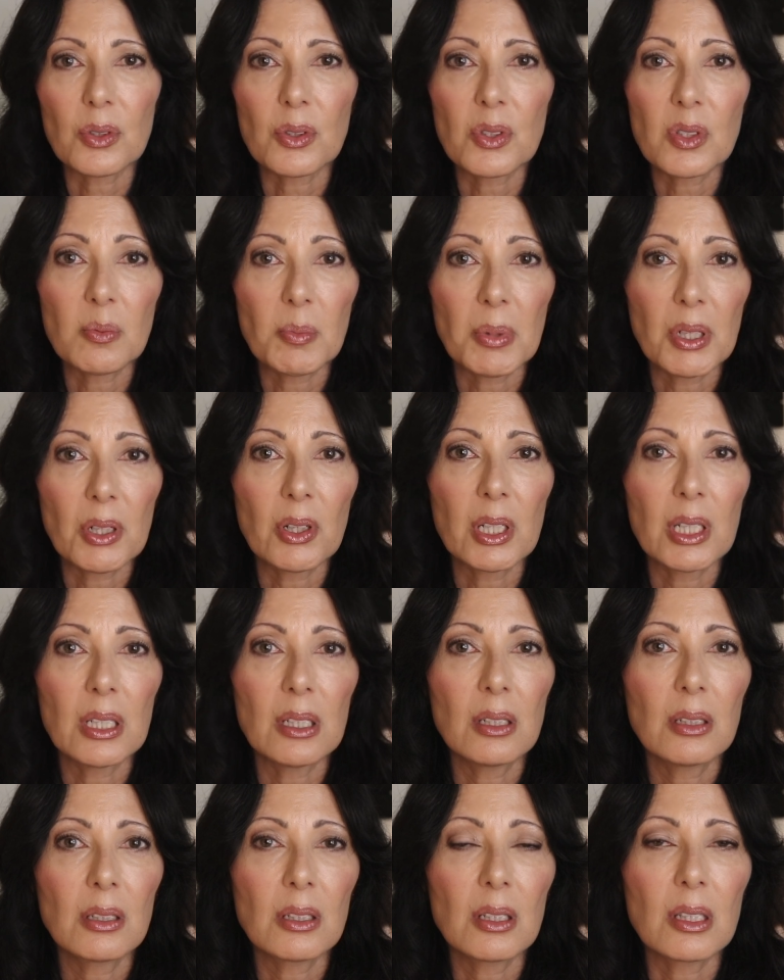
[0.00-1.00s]
or
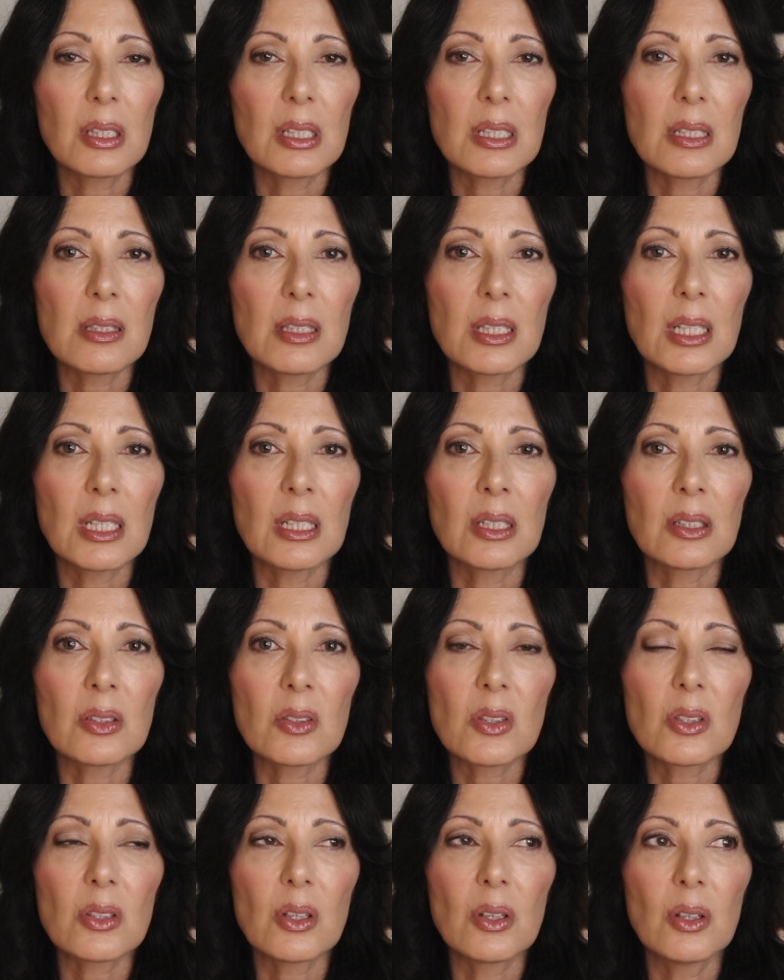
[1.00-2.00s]
Spirit, all these
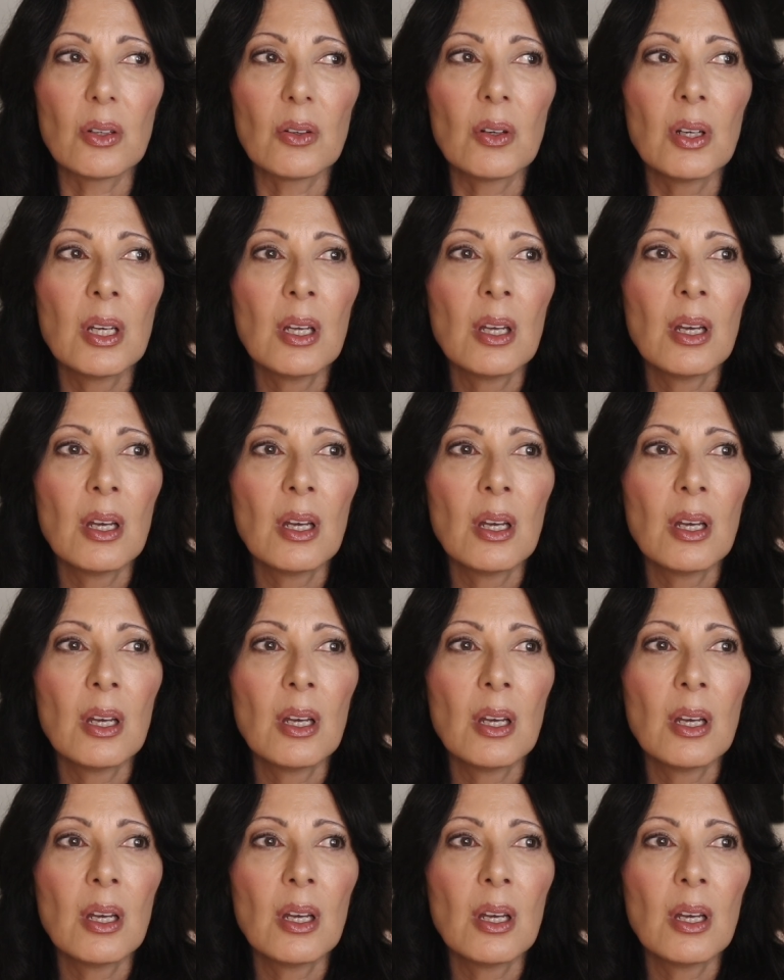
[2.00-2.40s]
things. So